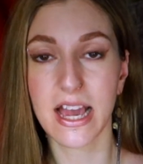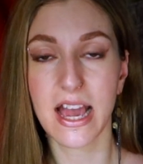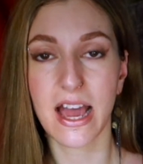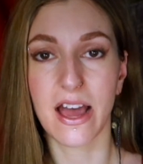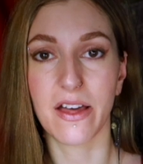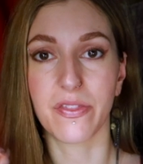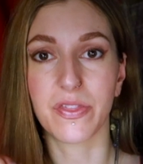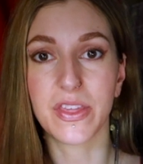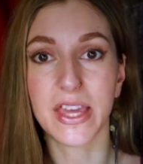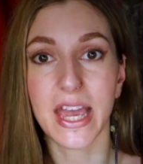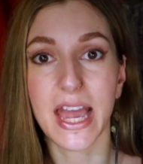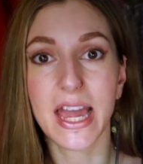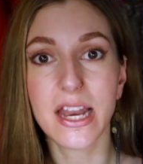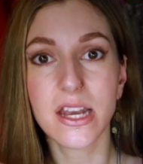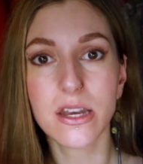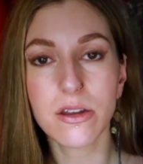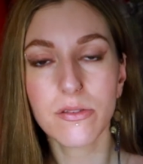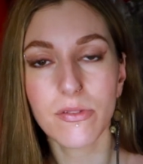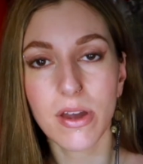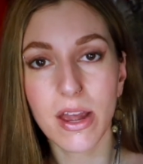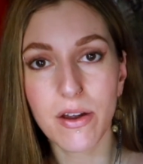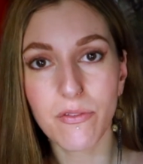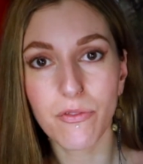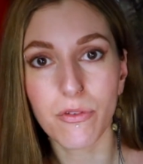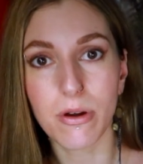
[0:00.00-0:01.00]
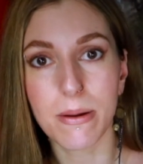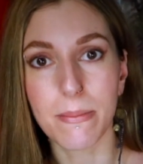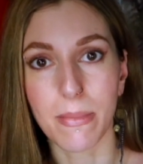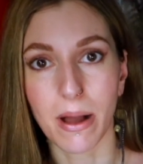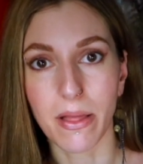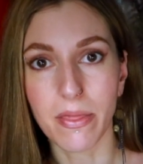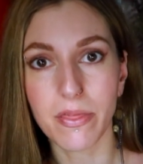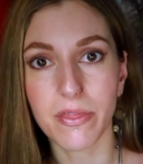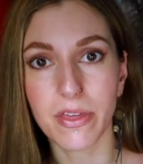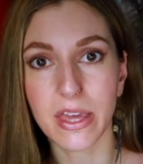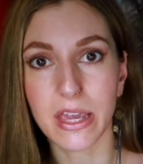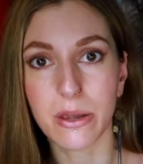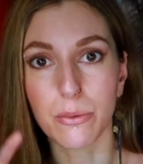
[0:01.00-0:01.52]
at the end of every
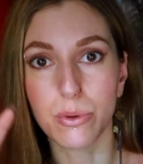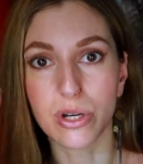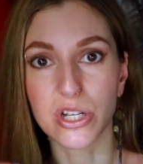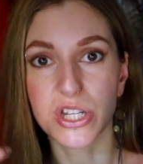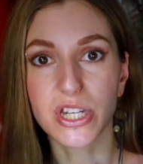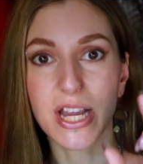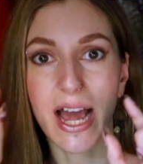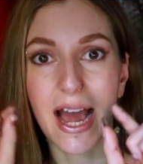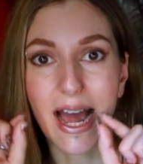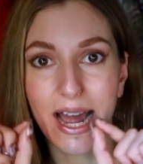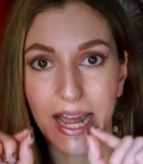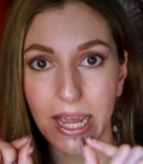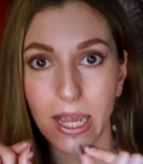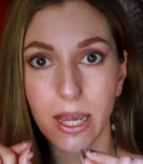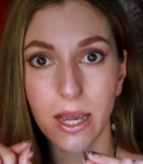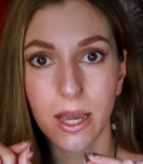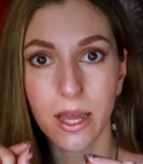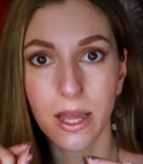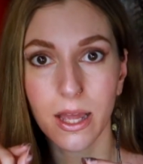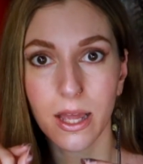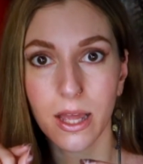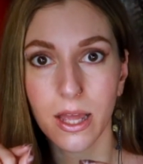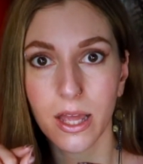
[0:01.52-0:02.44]
month, he would take